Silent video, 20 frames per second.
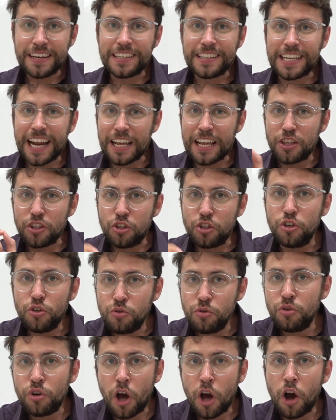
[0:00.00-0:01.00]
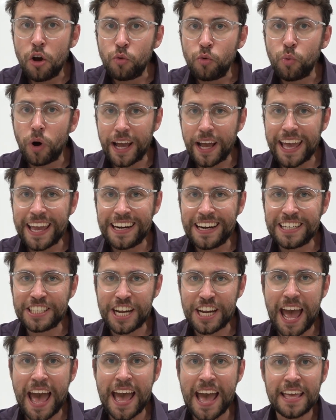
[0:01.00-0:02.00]
that you know what English
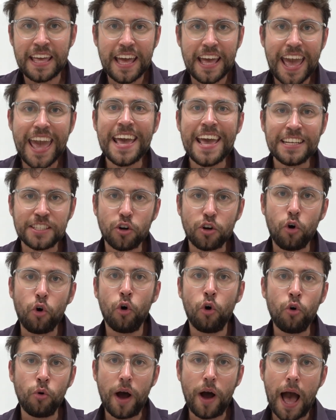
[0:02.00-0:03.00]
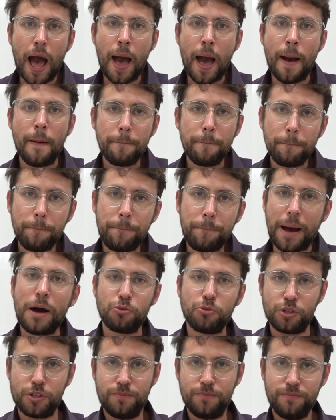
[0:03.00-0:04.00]
A is all
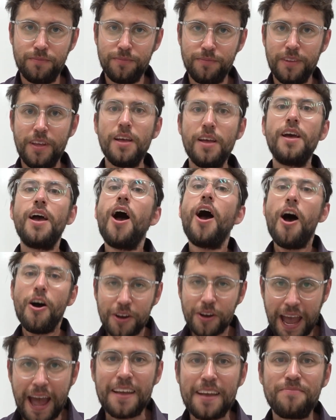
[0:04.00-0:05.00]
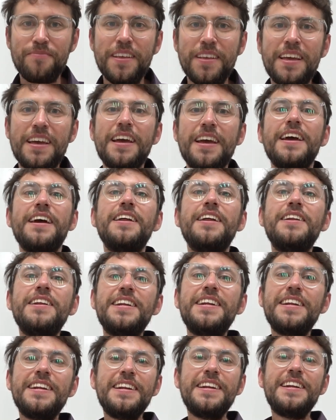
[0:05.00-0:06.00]
about. Okay,
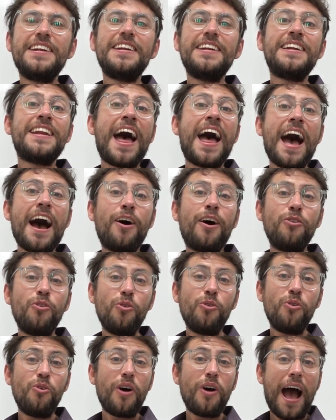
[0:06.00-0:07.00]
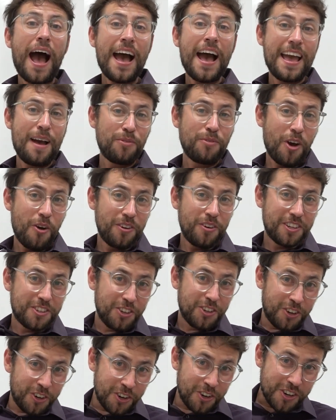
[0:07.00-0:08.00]
now I am going to
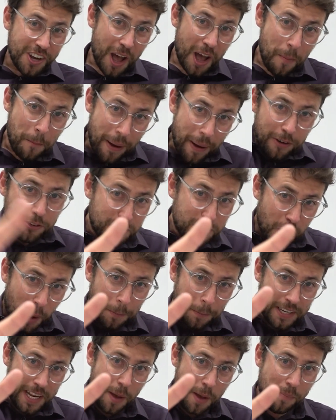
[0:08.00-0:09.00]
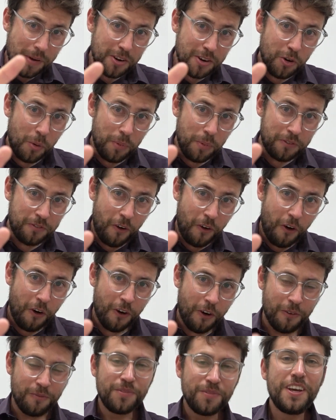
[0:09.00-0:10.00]
talk about top tip number
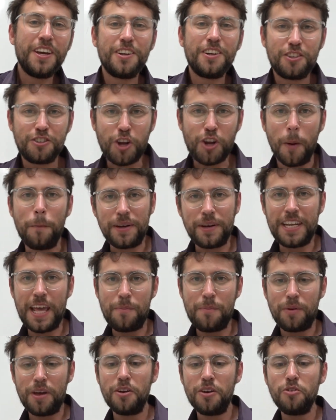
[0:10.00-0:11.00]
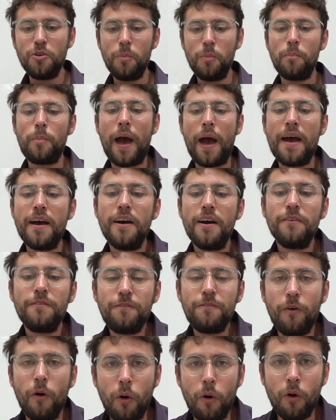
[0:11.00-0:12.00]
4. Top tip number
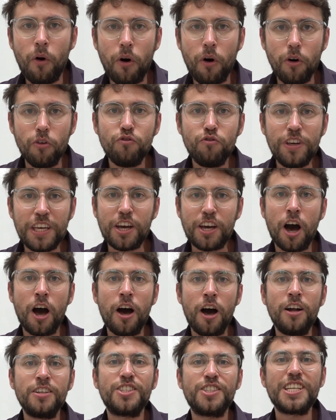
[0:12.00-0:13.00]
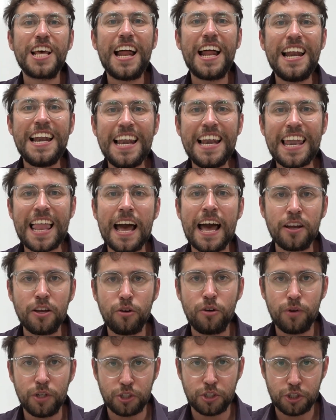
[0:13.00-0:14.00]
4 regards
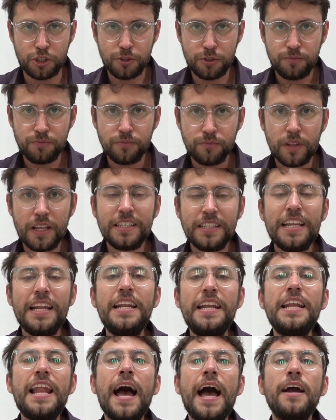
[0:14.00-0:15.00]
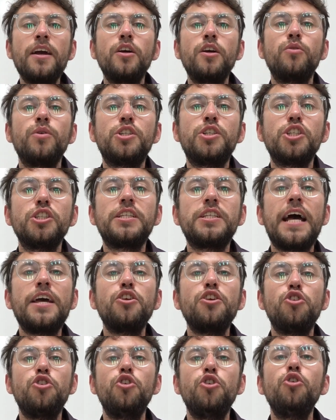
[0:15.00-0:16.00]
language. The language
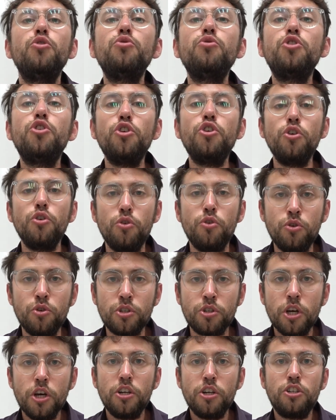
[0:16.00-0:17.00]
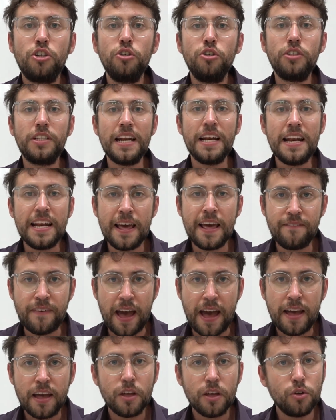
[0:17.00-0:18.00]
that you use to
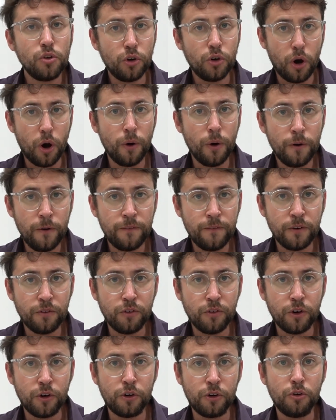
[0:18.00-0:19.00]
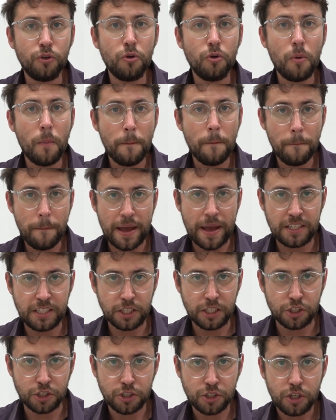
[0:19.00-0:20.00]
deliver your overall
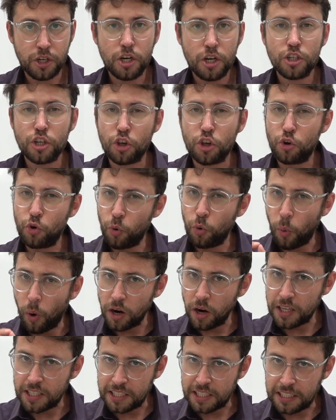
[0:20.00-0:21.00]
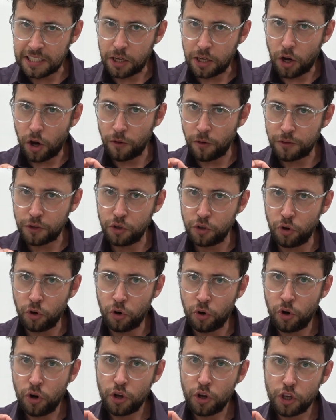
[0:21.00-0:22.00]
message. The quality of
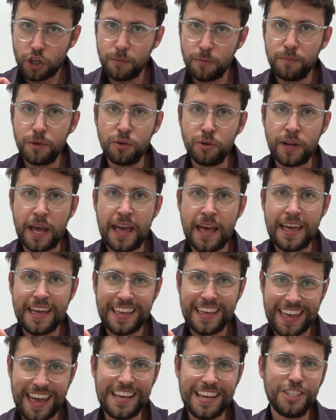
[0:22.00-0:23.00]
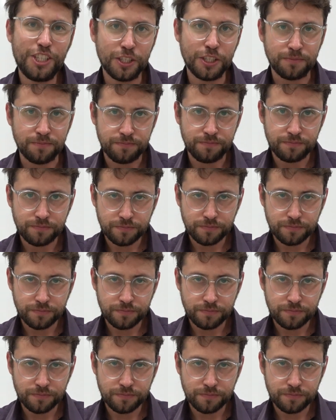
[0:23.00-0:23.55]
your communication.